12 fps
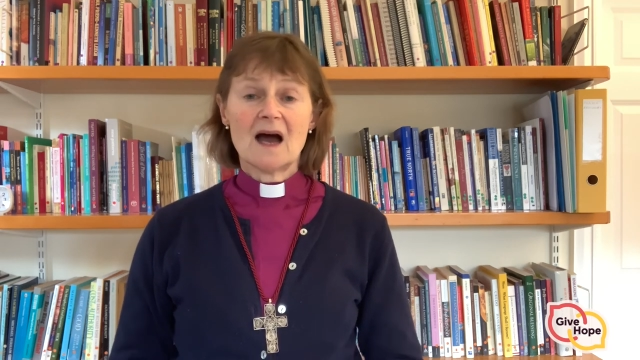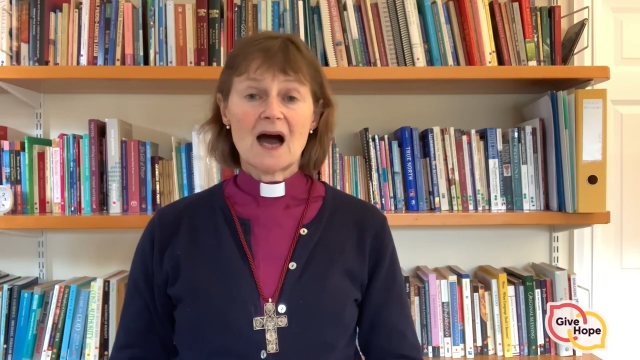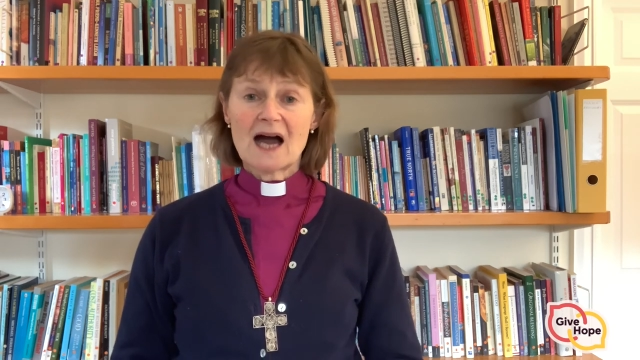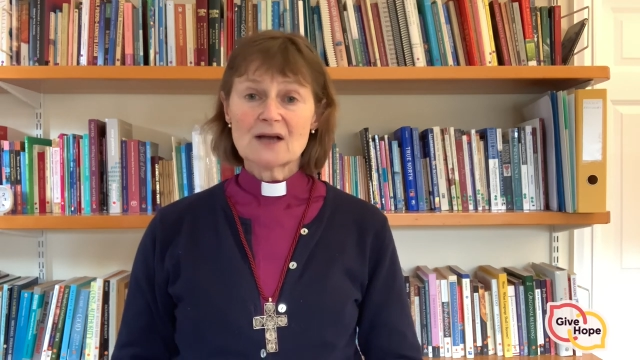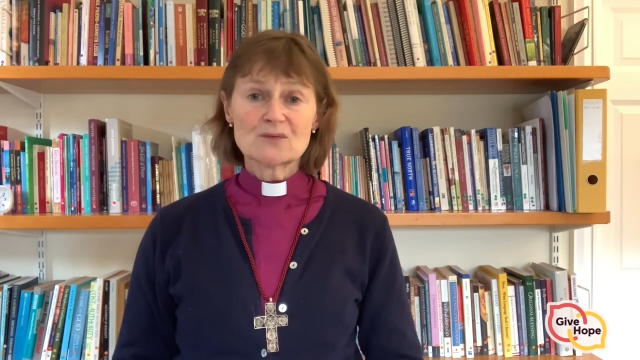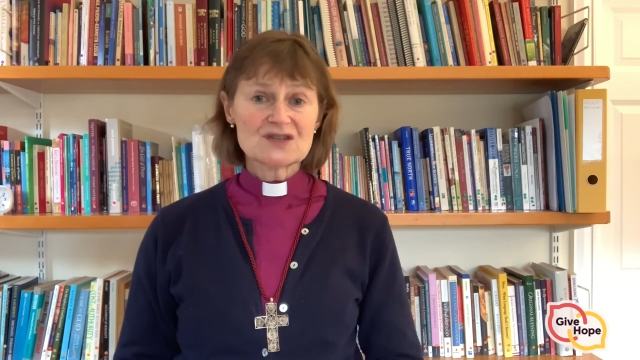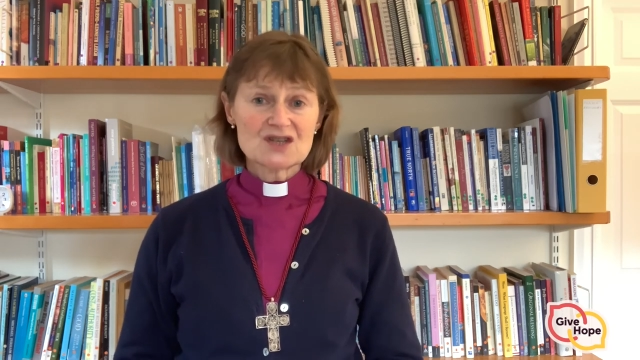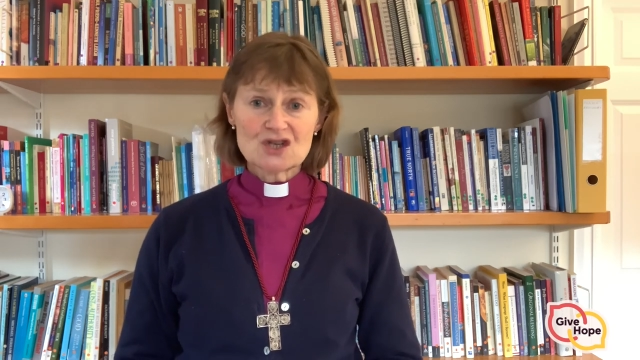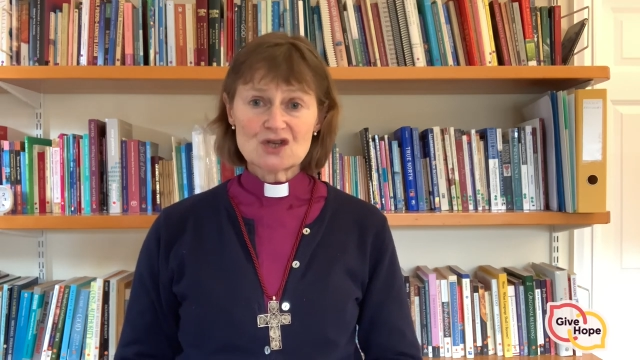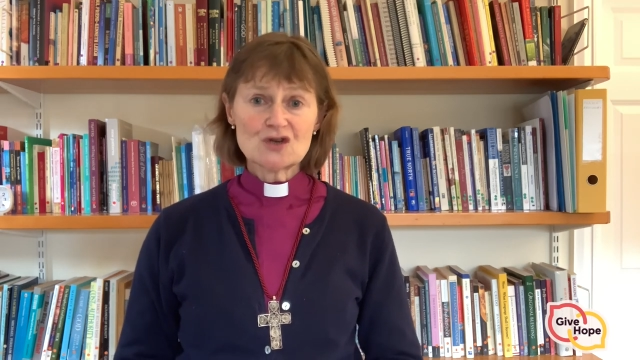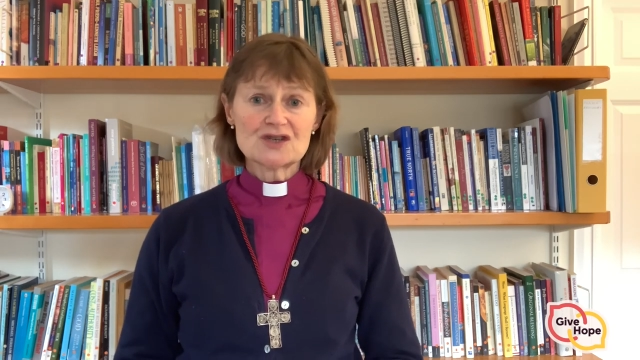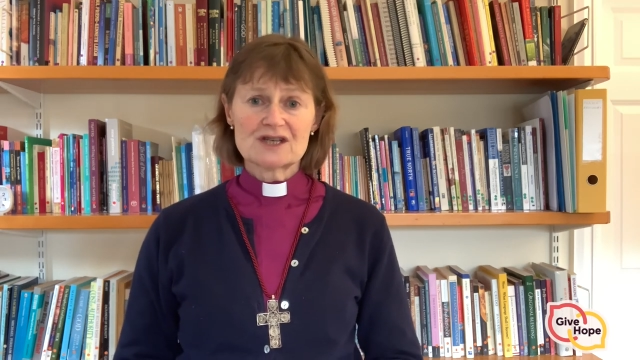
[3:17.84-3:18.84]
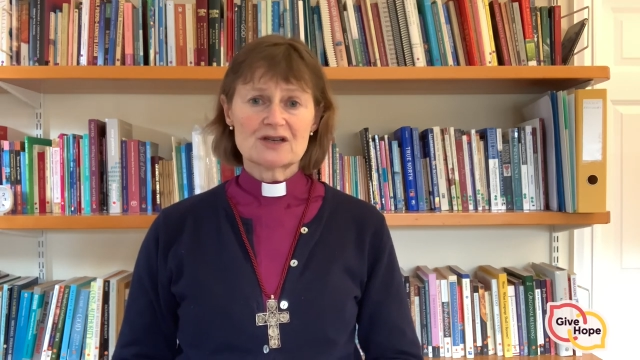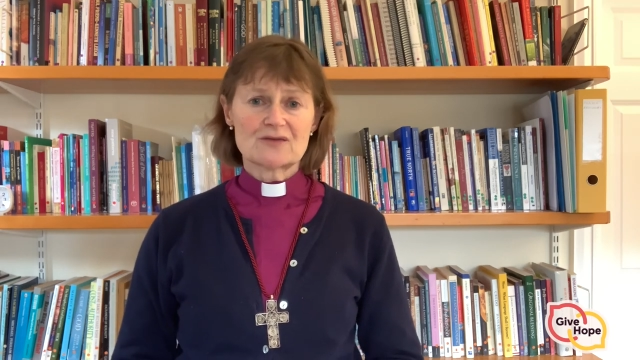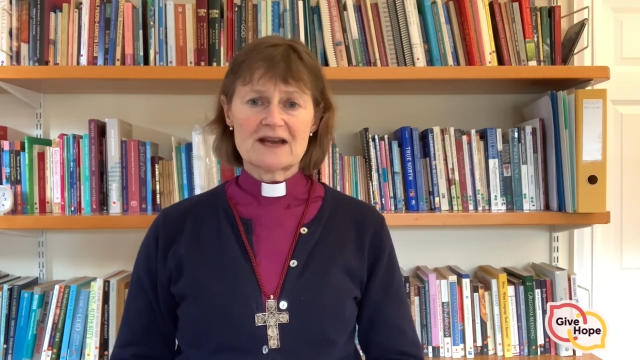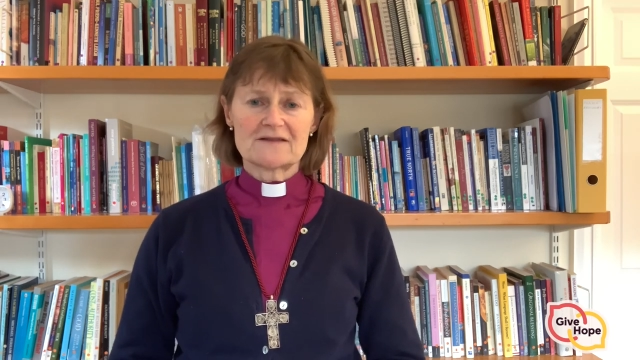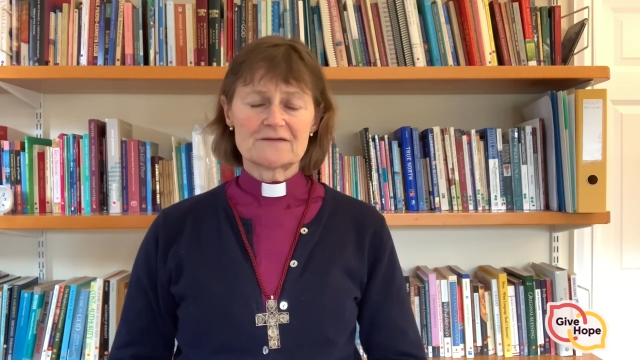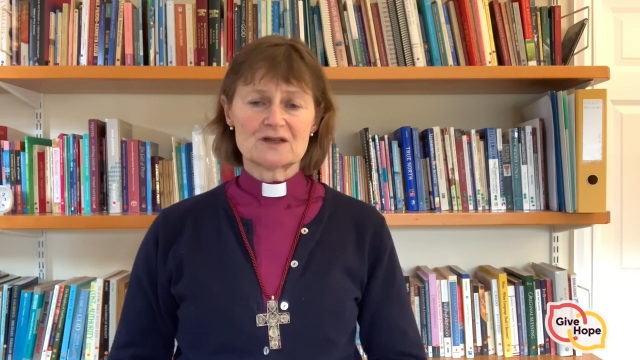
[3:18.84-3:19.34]
I was hugely
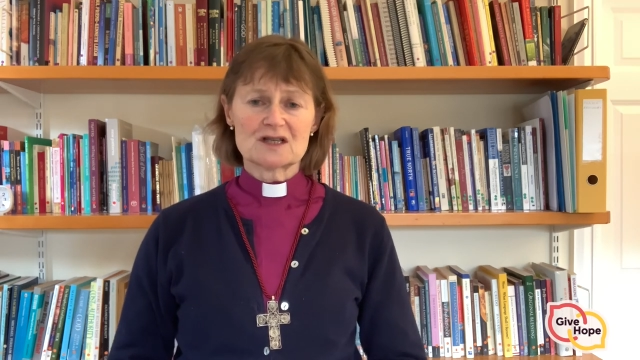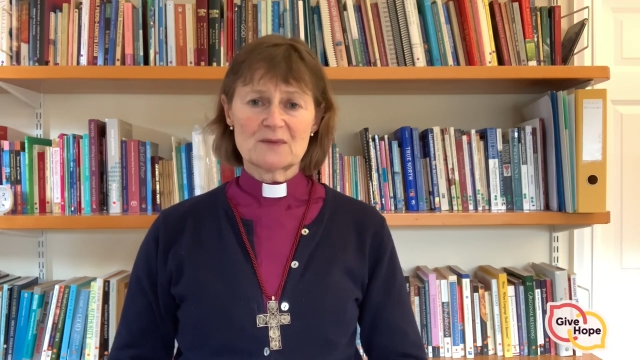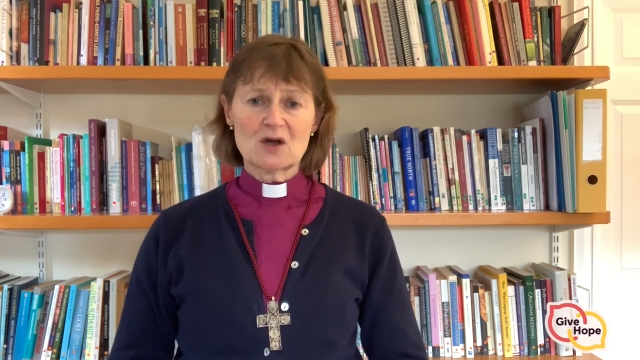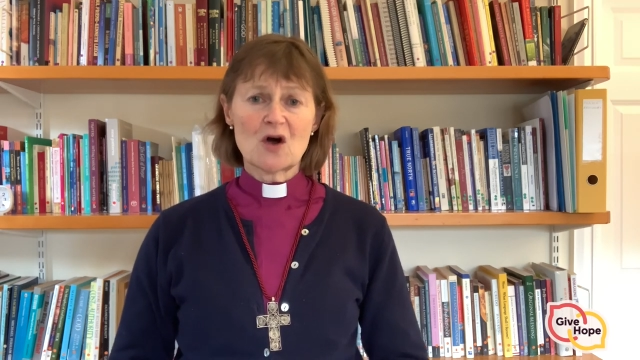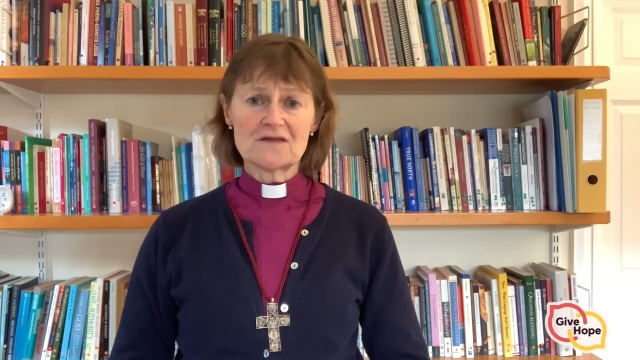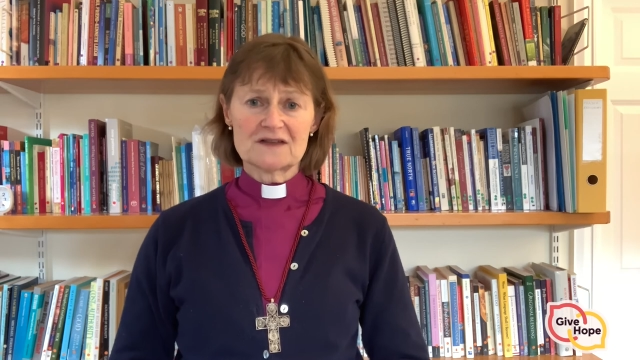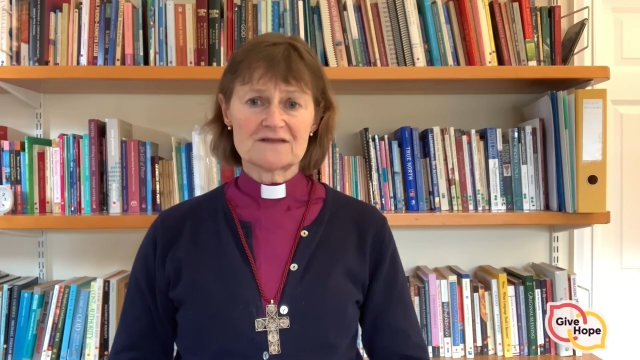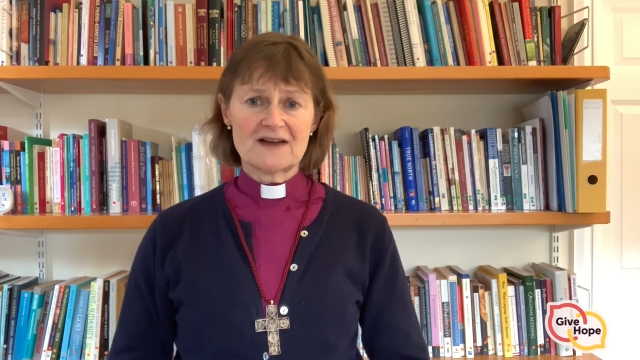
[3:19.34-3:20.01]
grateful to be offered a